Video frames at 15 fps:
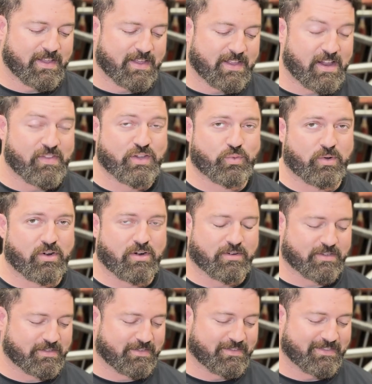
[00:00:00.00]
Now this one
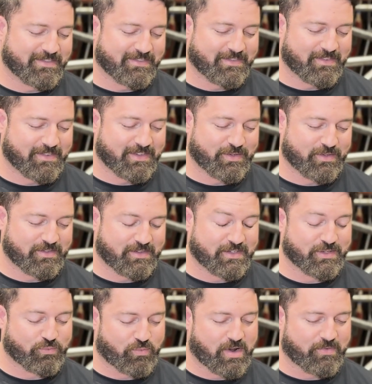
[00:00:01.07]
hurts. This
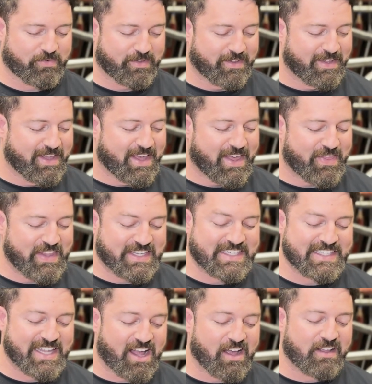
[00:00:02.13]
is rough. This
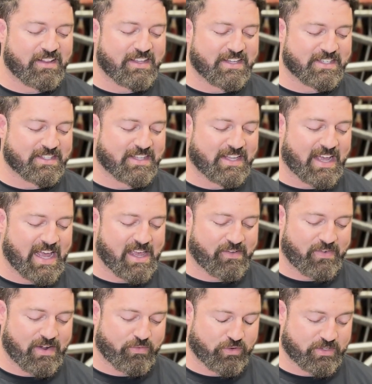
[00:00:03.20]
is the ugliest thing I have
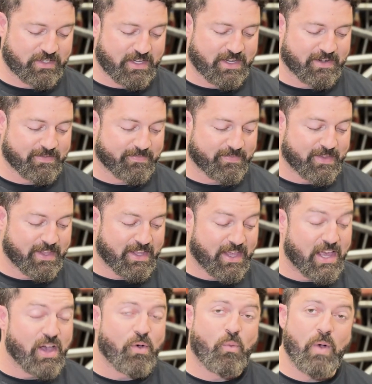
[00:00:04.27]
ever seen.
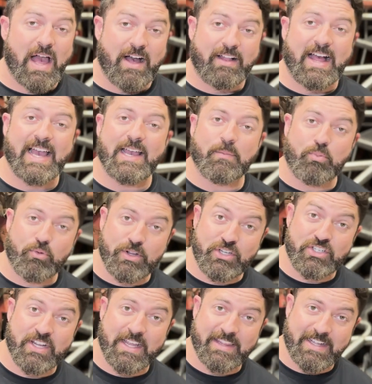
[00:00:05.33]
Well, I
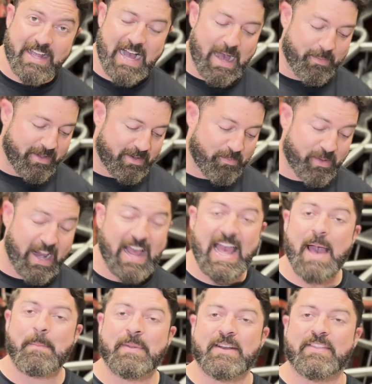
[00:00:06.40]
appreciate the comment, but I
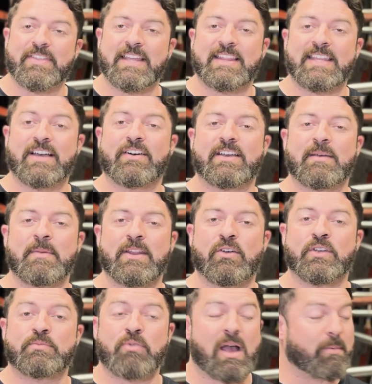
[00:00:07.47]
happen to think the El Camino
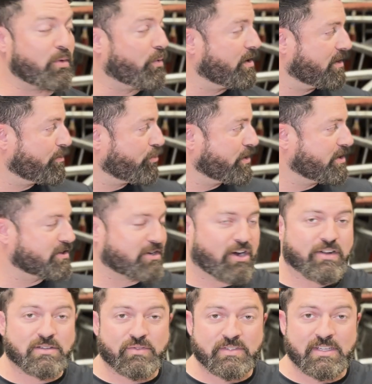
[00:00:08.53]
is probably one of the prettiest
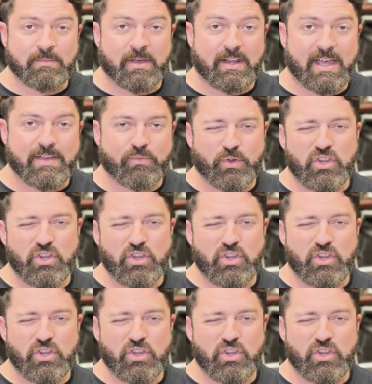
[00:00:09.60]
cars I've ever seen in my life.